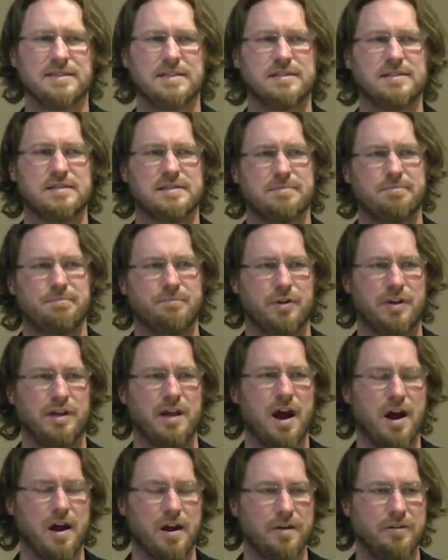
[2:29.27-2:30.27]
It's pretty
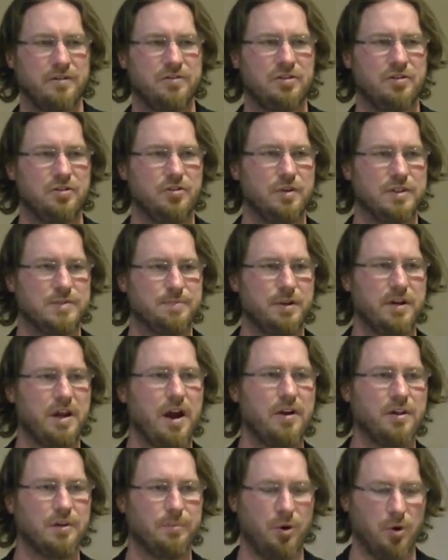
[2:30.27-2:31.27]
hard to
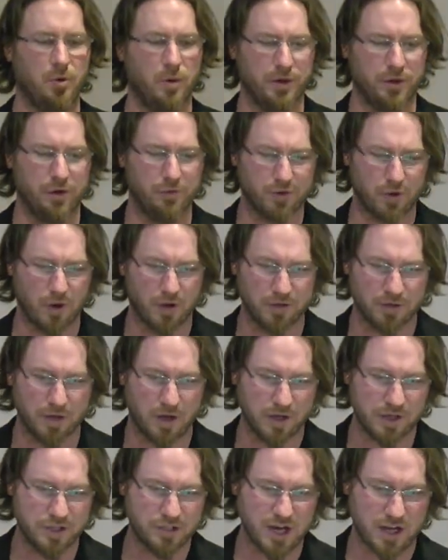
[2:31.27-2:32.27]
pull one over on
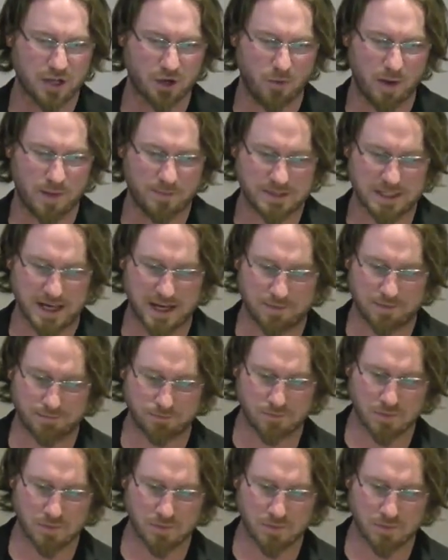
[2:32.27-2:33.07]
a Django website.